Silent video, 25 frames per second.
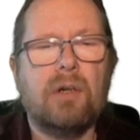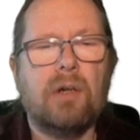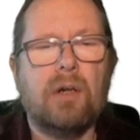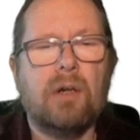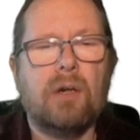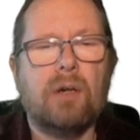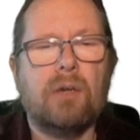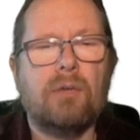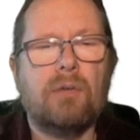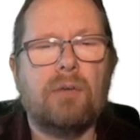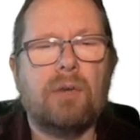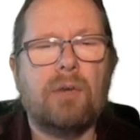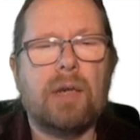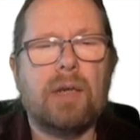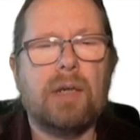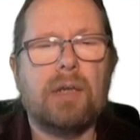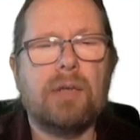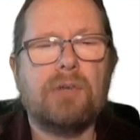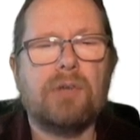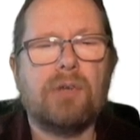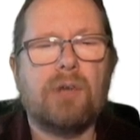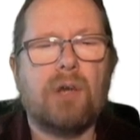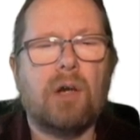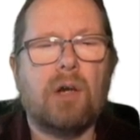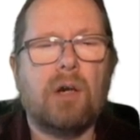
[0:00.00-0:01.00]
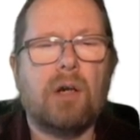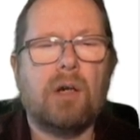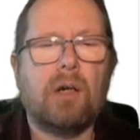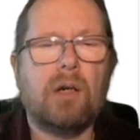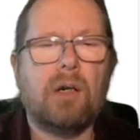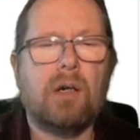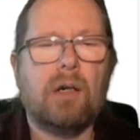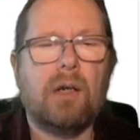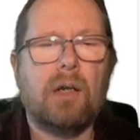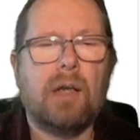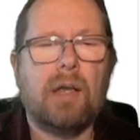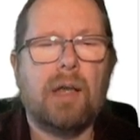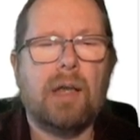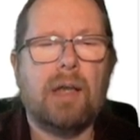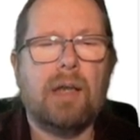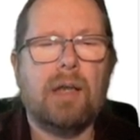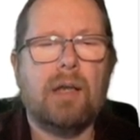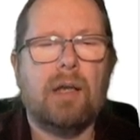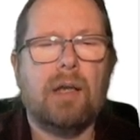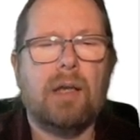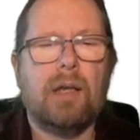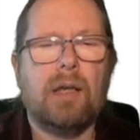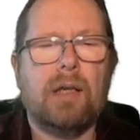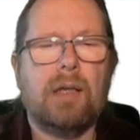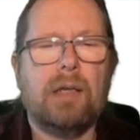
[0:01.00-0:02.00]
of radius r and
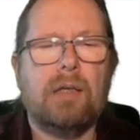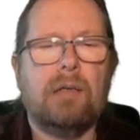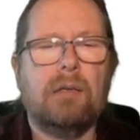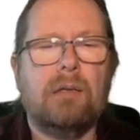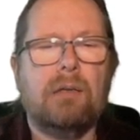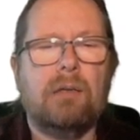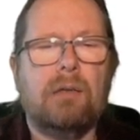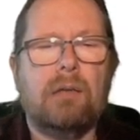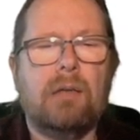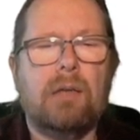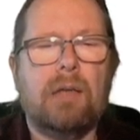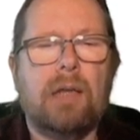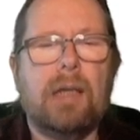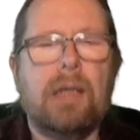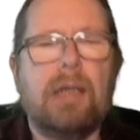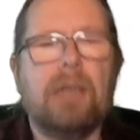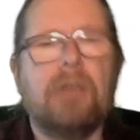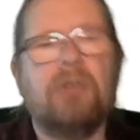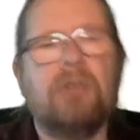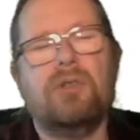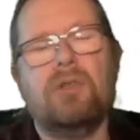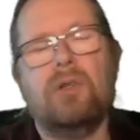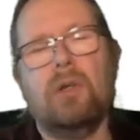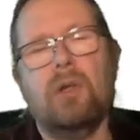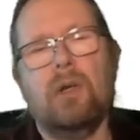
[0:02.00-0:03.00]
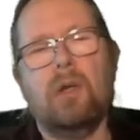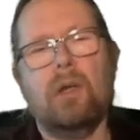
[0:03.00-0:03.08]
height h.